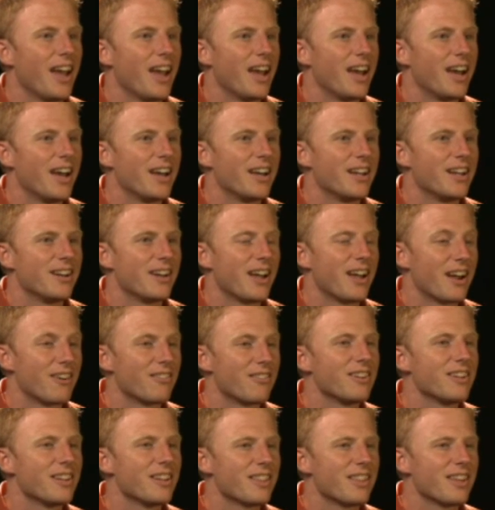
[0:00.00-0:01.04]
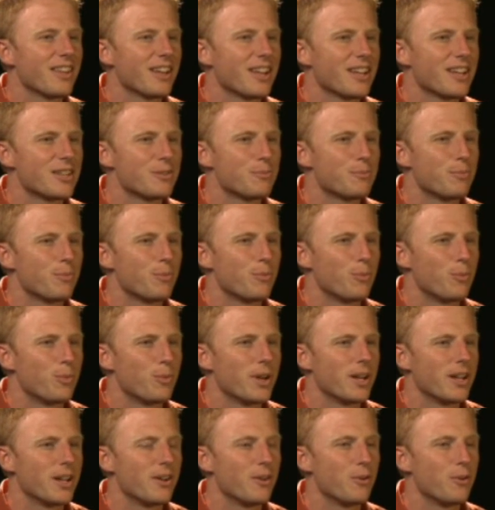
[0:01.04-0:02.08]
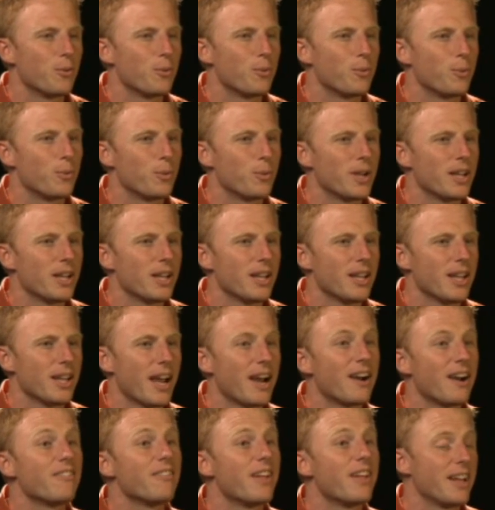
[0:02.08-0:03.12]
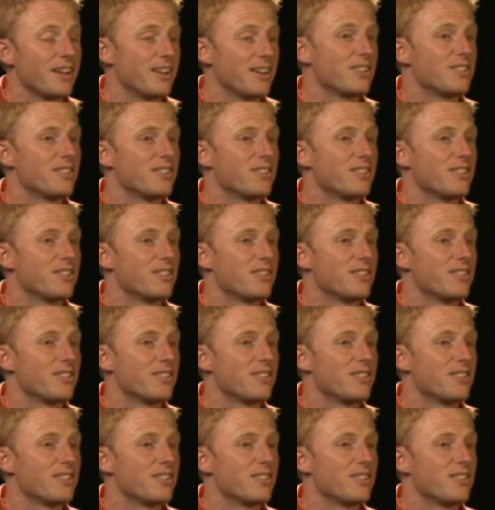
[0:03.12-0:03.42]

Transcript: And I really think it's when we have that